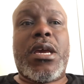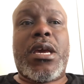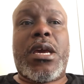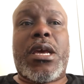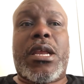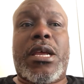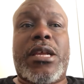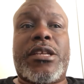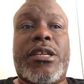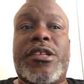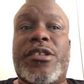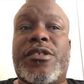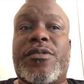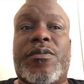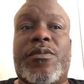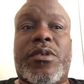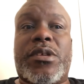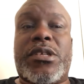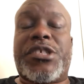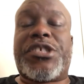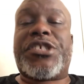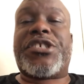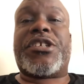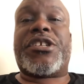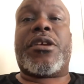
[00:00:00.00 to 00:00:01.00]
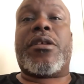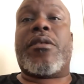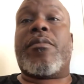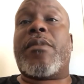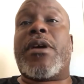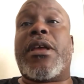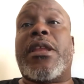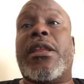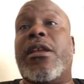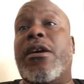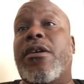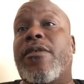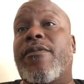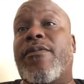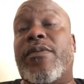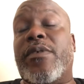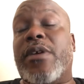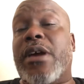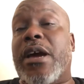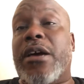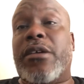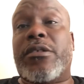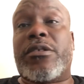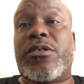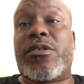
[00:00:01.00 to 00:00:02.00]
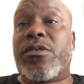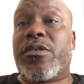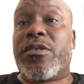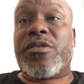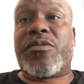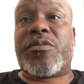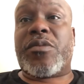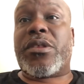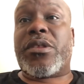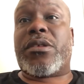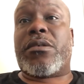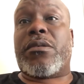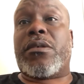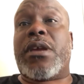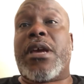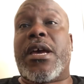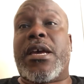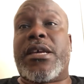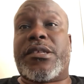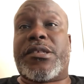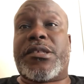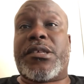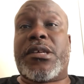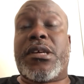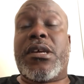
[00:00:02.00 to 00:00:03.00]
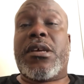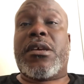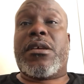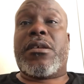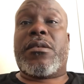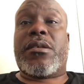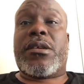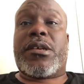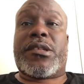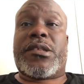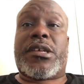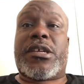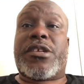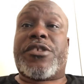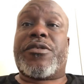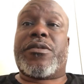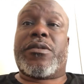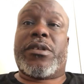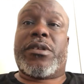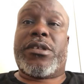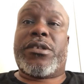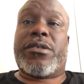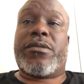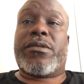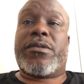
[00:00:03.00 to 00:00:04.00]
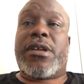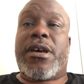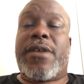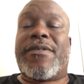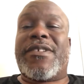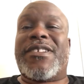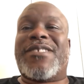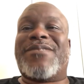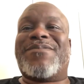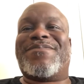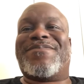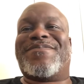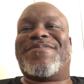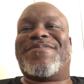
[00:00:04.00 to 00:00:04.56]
and I just want to share my love for outdoors with you guys, because I truly do love it.